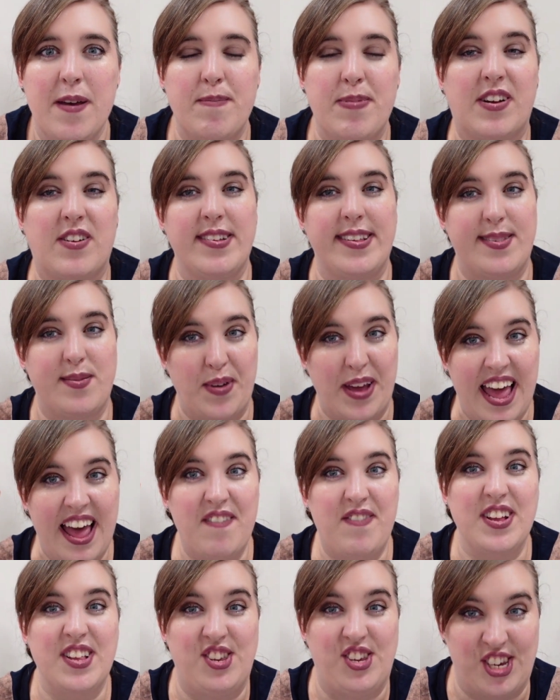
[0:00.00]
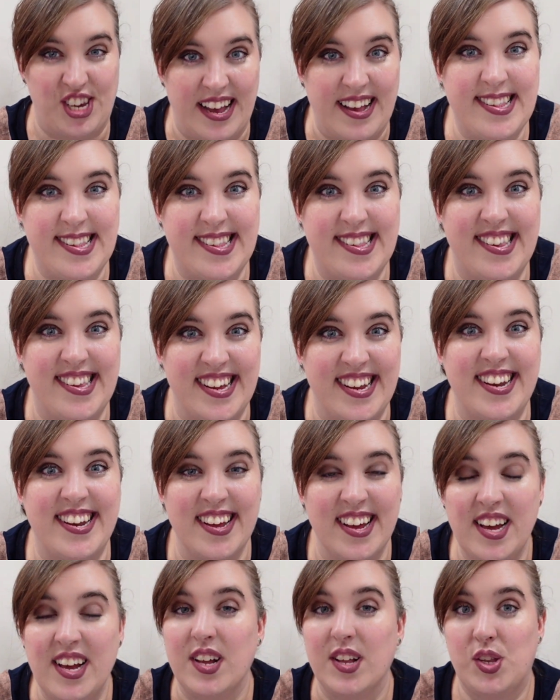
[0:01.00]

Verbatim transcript: because we have adjusted